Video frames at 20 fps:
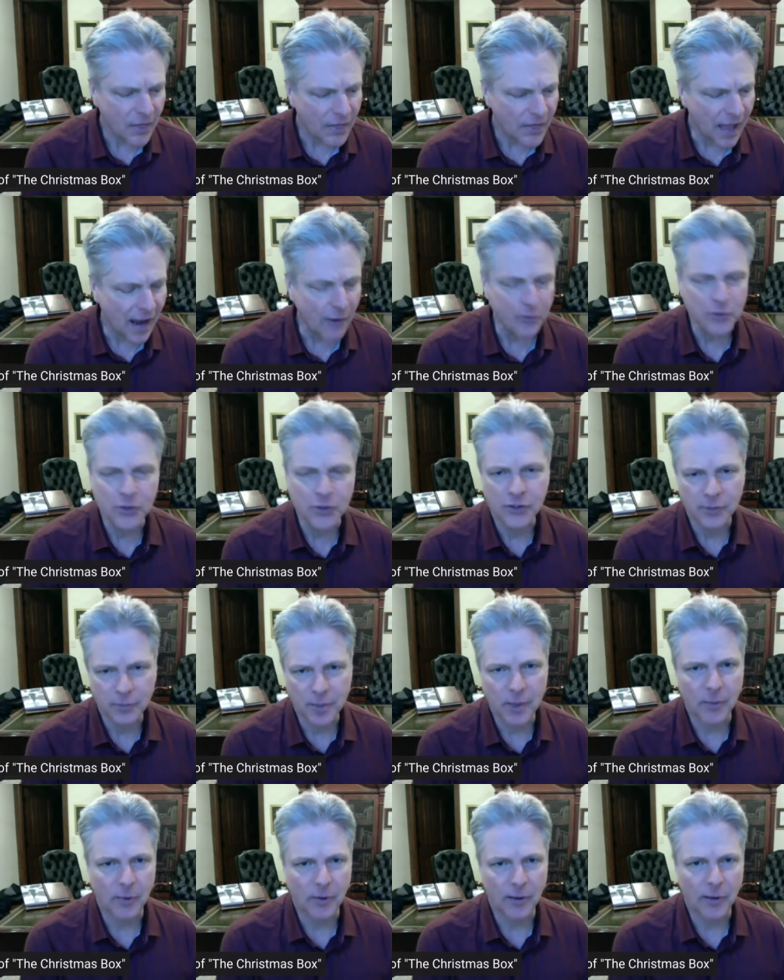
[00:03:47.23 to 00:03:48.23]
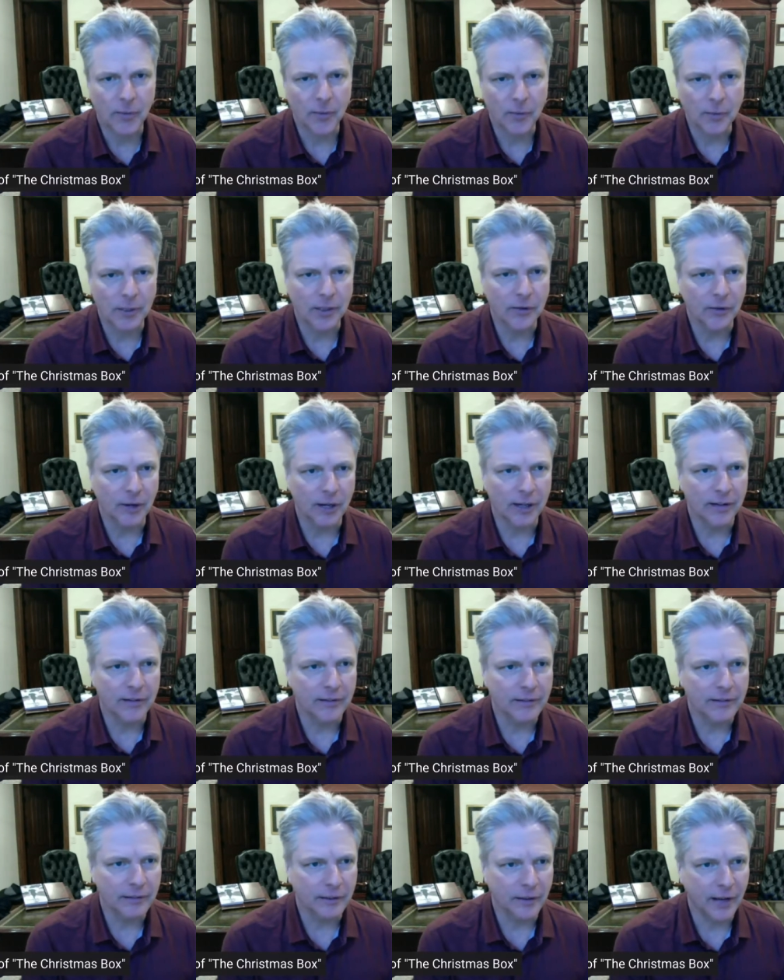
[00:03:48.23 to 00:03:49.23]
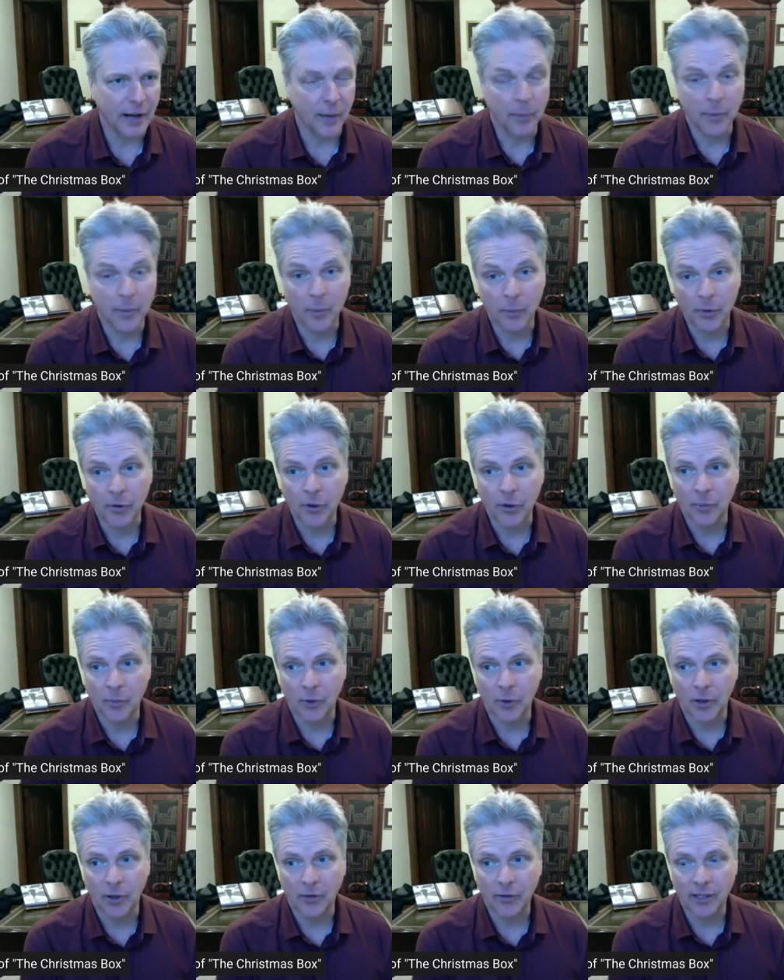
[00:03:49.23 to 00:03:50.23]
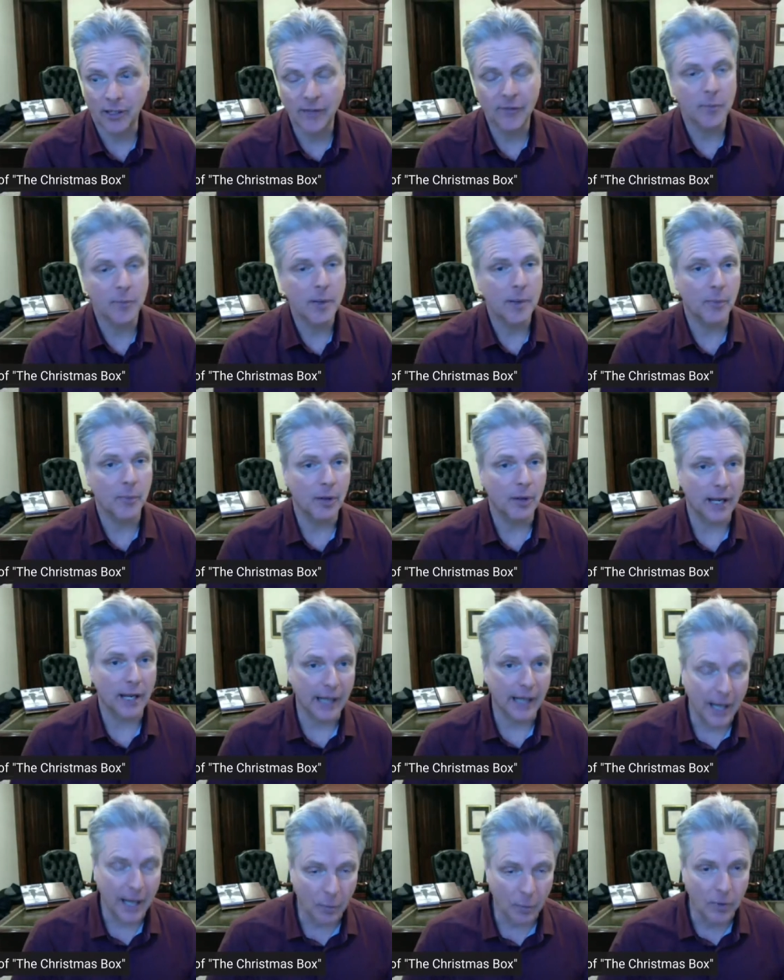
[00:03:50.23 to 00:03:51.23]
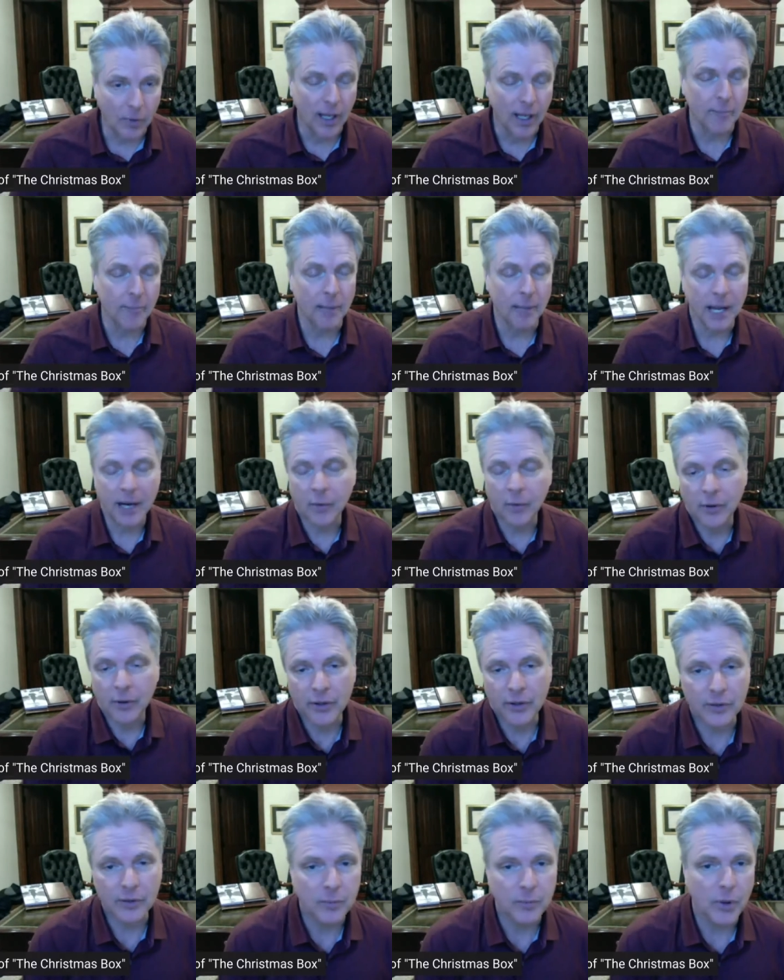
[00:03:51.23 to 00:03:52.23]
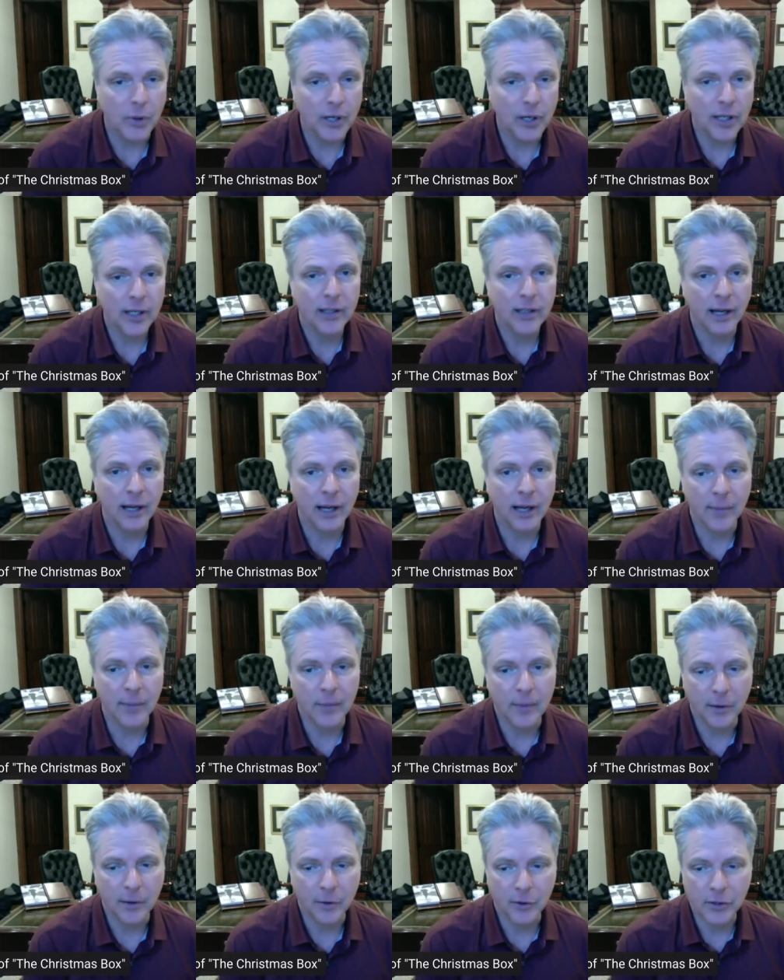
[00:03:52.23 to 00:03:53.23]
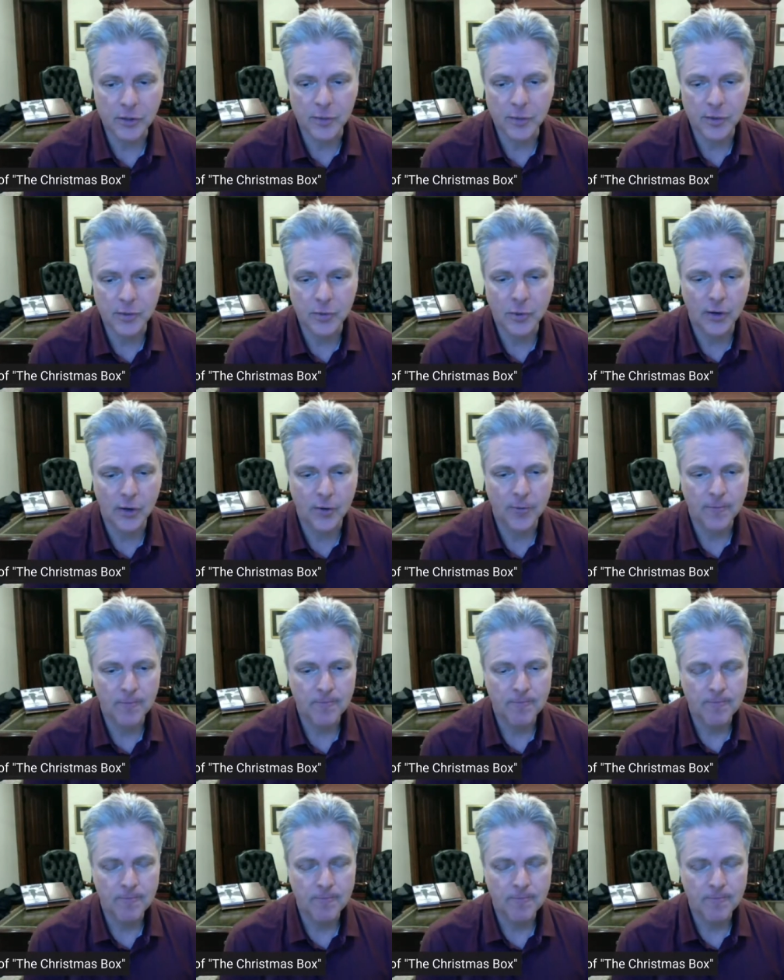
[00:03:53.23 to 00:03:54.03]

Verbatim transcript: thousands of people come to me to try to, to help them with their books. And even people like I helped Glenn Beck with his book, um, The Christmas Sweater.